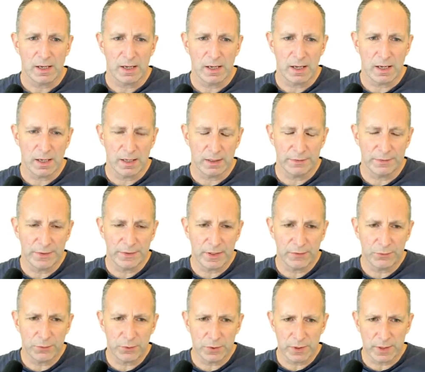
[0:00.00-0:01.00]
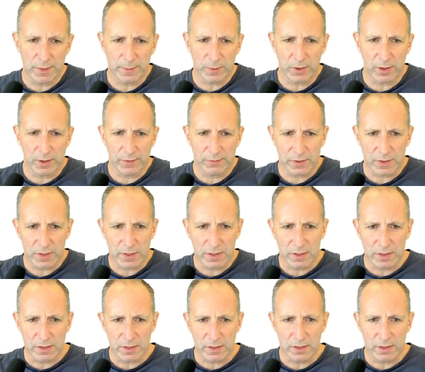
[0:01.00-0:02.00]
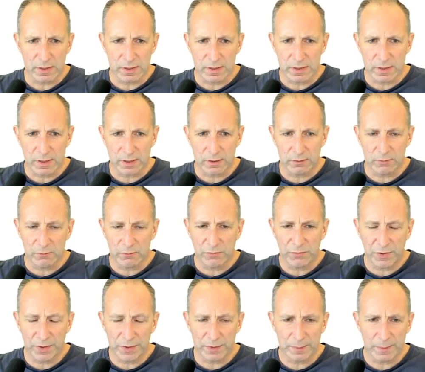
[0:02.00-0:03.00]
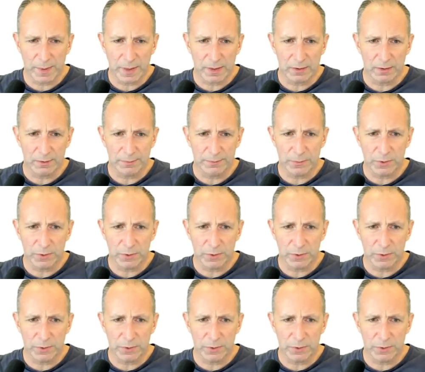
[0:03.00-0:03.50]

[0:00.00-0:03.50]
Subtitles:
and therefore demographics is fundamental.